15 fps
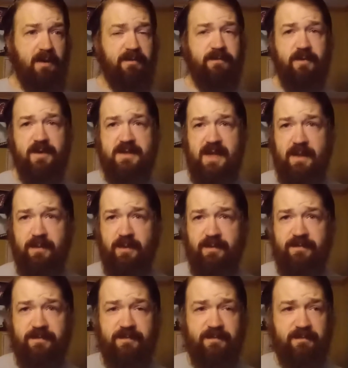For example,
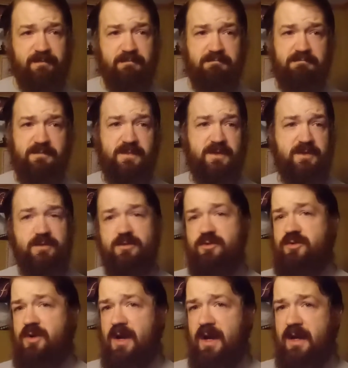if
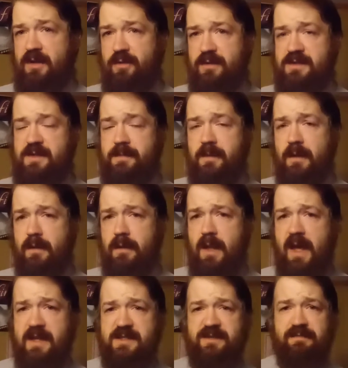try doing something along the
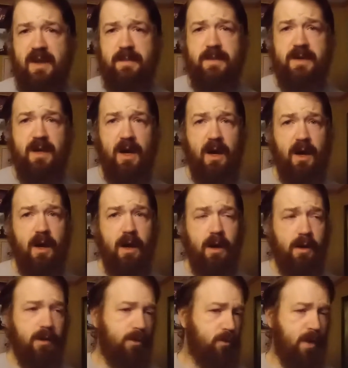lines of maybe
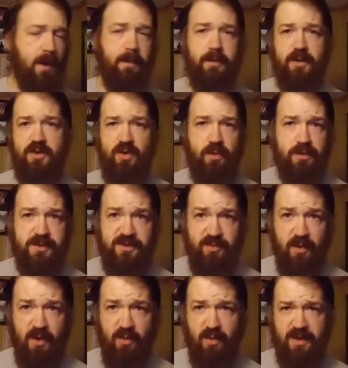Robert Jordan's
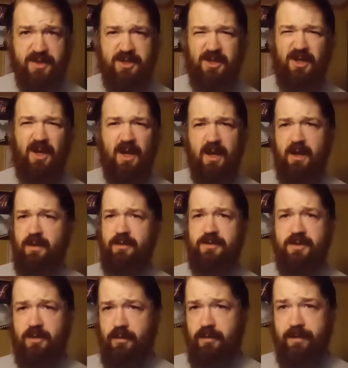work, which there's
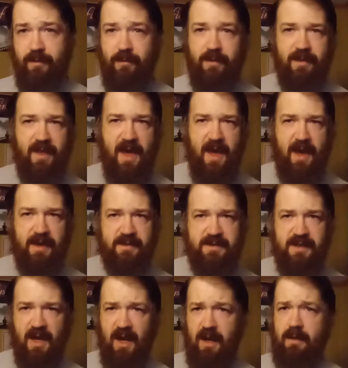a whole thing with that,
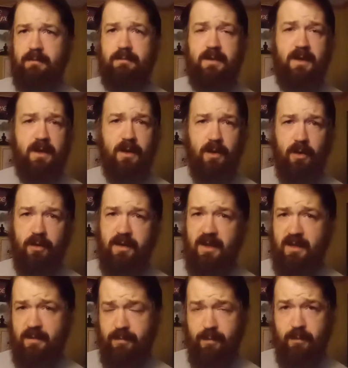getting
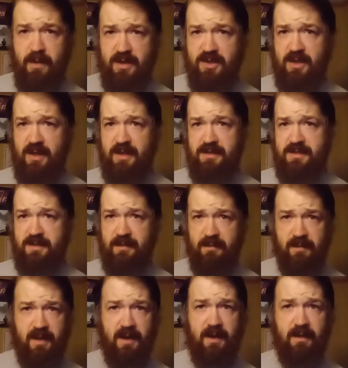permissions
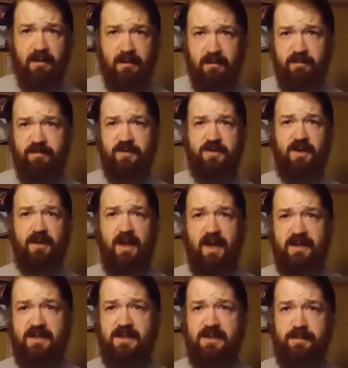and getting officially
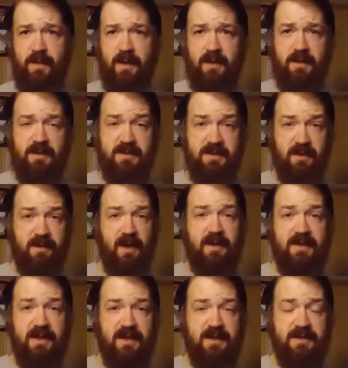licensed, but still the
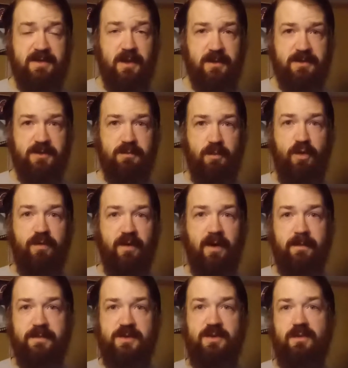idea is to move
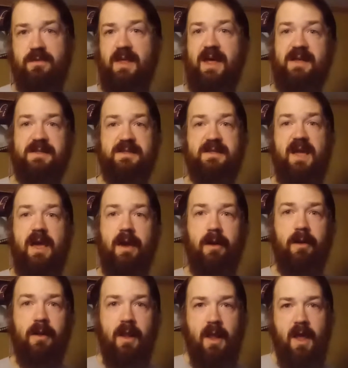up to that
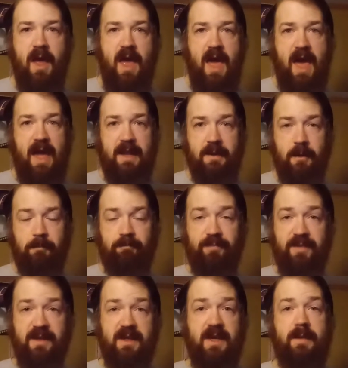scale and
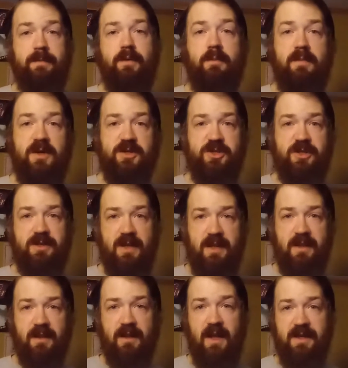get permission and
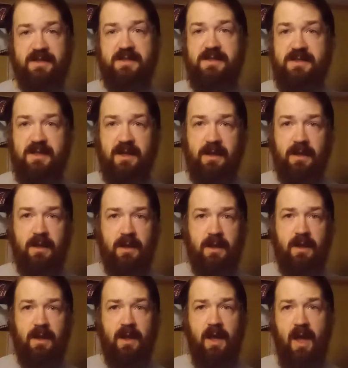the licensing
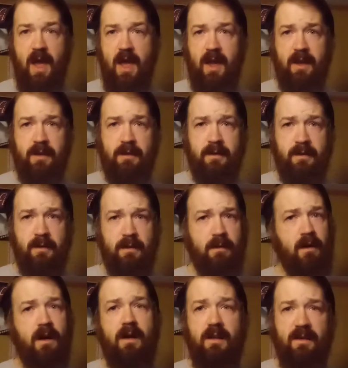and
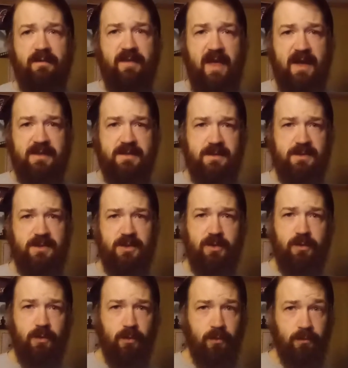all of that to
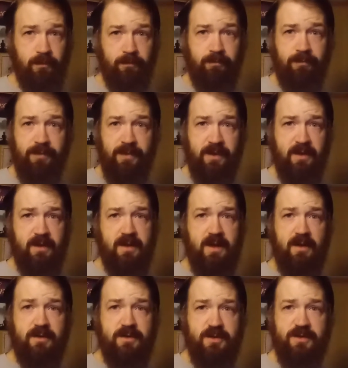do
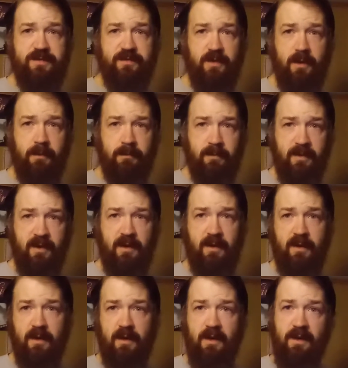characters from
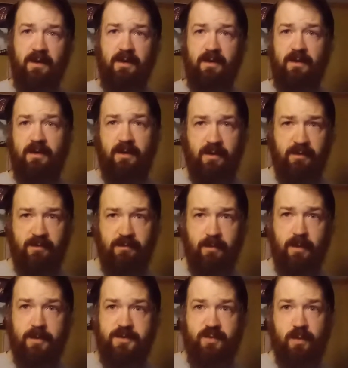from
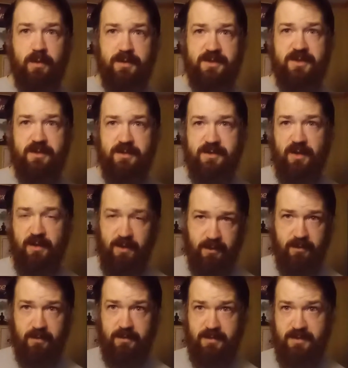those worlds too. So
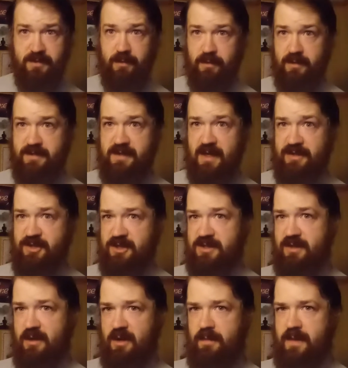it's not just
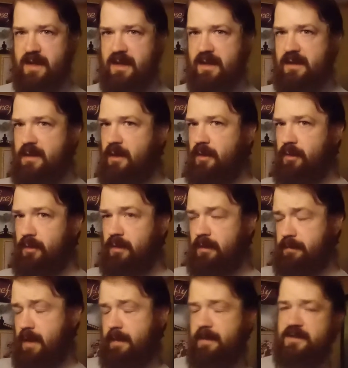going to be, you know,
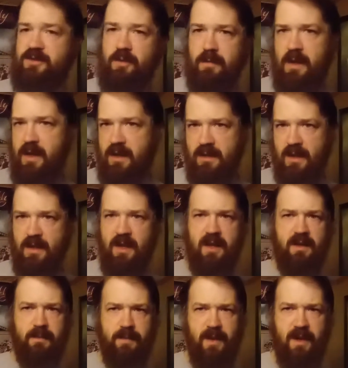public domain and
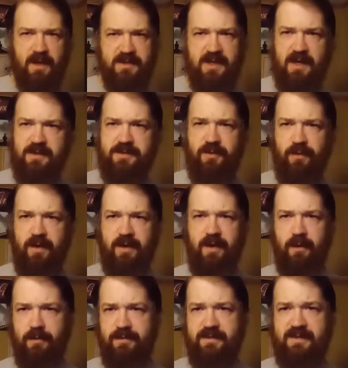independence. I also want to, you
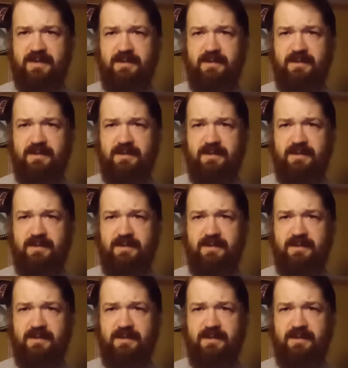know,